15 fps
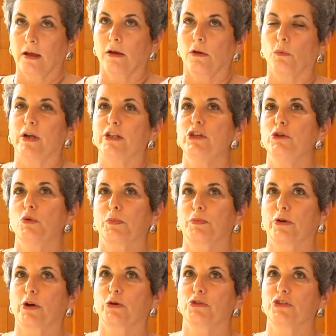When you
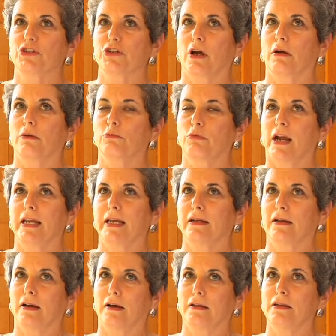approach writing
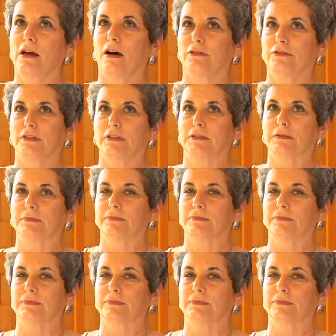a novel,